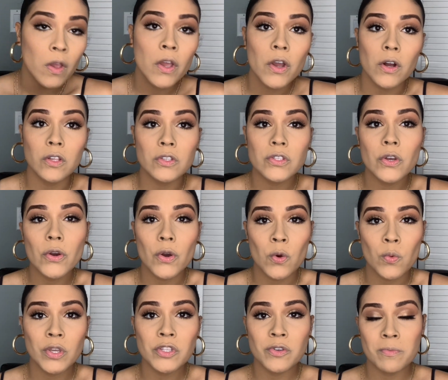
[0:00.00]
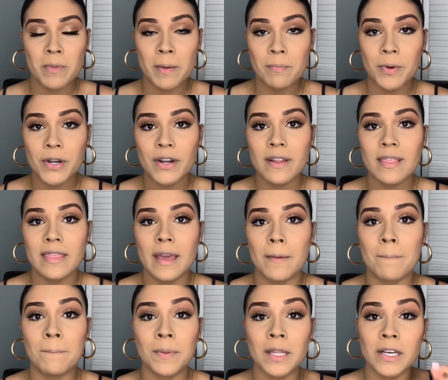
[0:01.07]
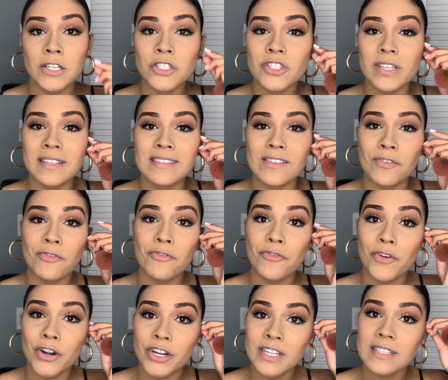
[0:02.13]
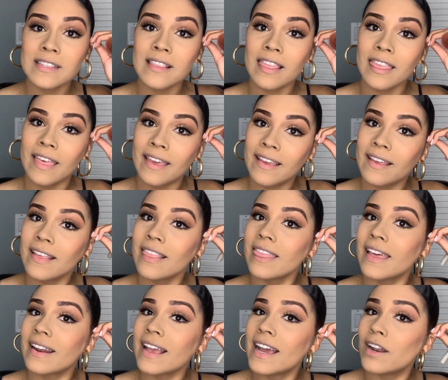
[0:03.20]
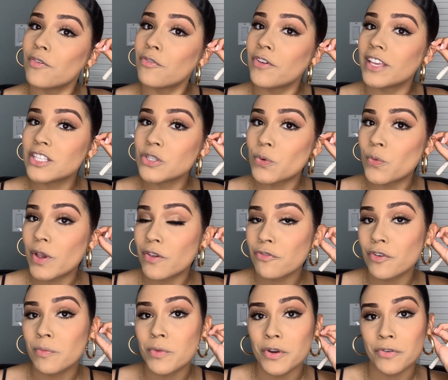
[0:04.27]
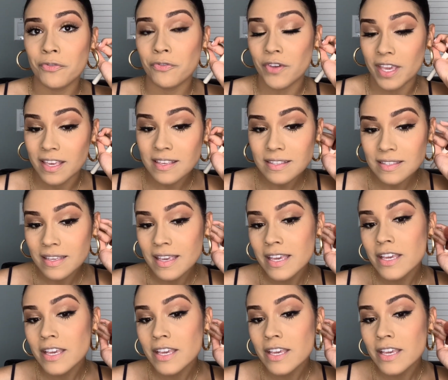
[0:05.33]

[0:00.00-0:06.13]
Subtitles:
Also, always remember that blush is the first thing that kind of fades away from your face.